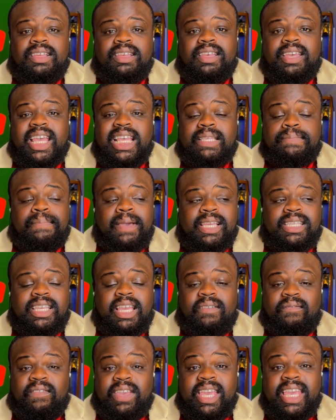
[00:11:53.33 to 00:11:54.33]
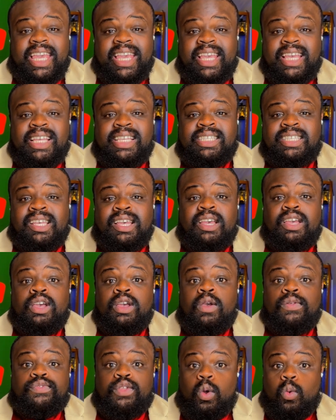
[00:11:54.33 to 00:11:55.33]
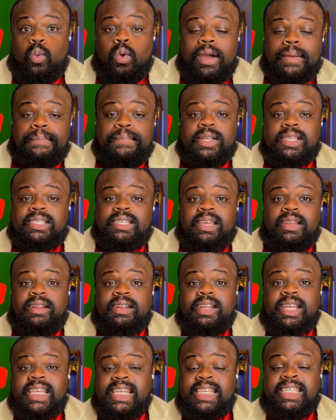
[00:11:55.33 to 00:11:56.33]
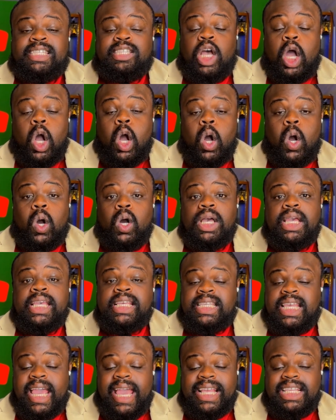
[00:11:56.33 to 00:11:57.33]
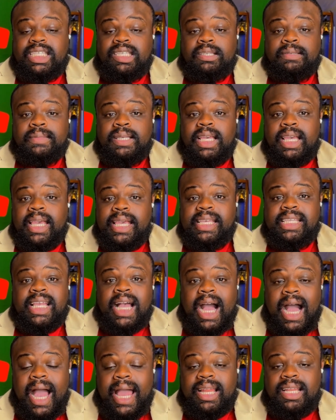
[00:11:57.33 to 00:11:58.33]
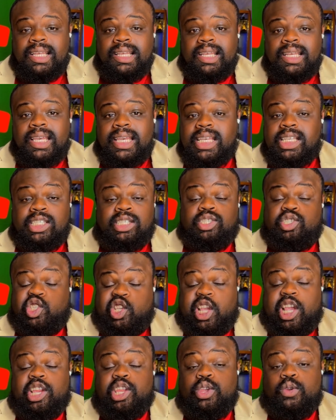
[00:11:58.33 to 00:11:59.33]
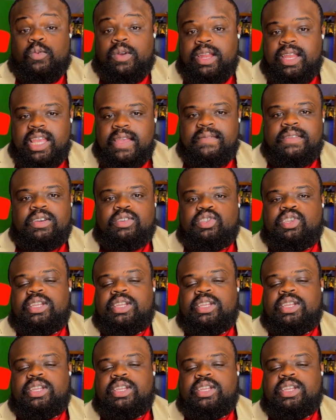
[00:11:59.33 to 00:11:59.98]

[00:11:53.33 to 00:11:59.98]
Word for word: Especially if he is the one percenter, he's tall, he's handsome, he's hot, he's genuine, even though she